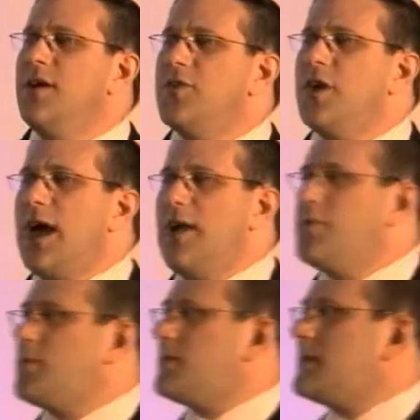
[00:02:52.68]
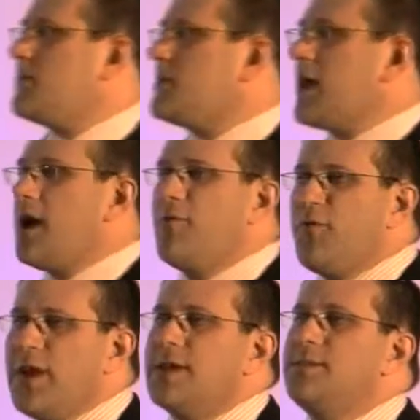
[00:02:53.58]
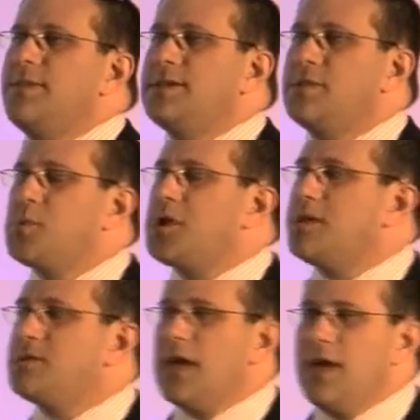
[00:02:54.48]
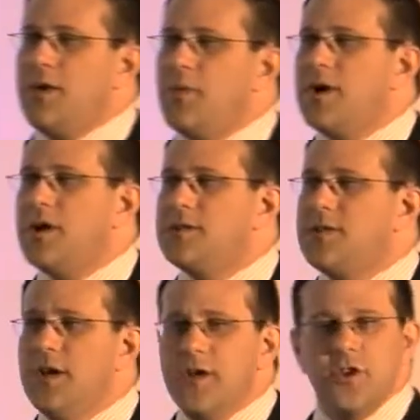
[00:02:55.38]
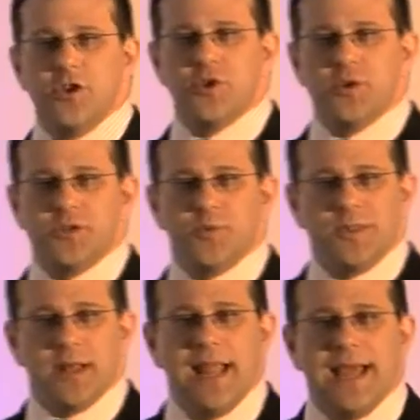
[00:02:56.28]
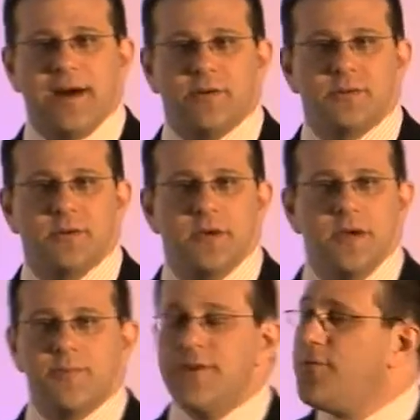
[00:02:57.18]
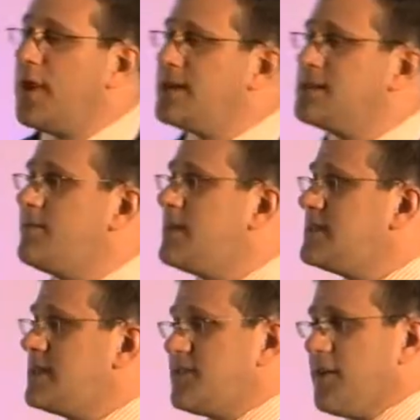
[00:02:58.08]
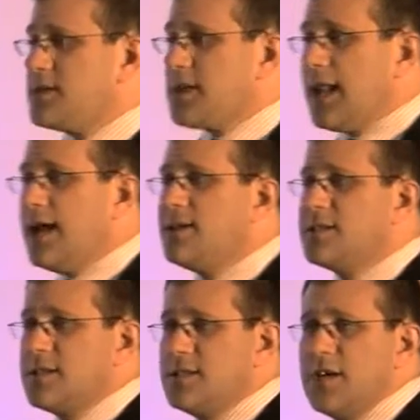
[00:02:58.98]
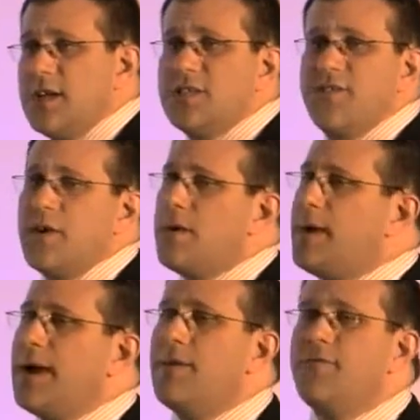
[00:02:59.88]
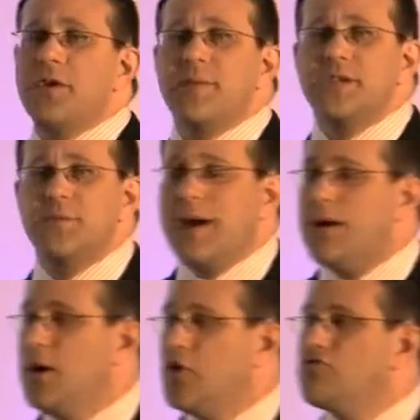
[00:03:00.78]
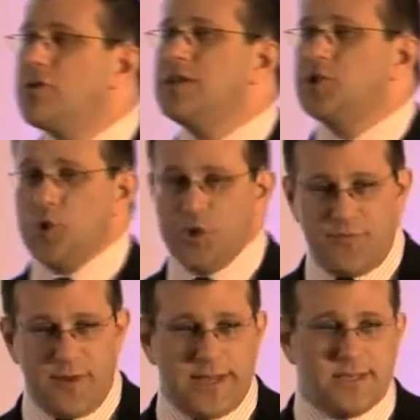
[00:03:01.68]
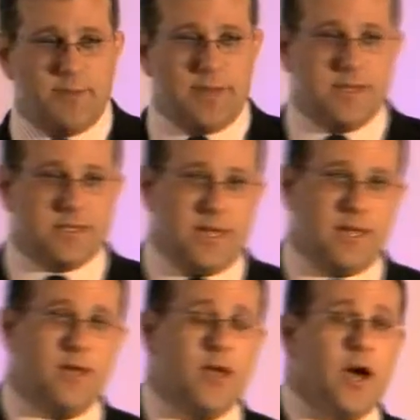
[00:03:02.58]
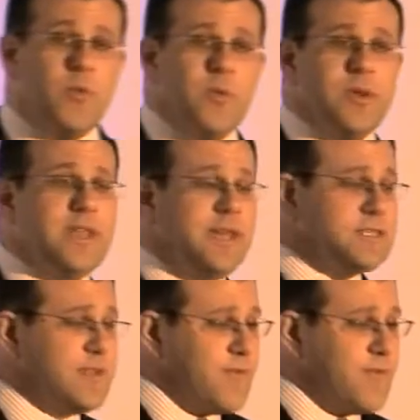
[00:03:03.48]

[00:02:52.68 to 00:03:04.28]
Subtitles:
that everybody would go, flexibility is one of those key words that joins with the cloud. But flexibility, as far as the cloud is concerned, is very much about resource flexibility. And what we need to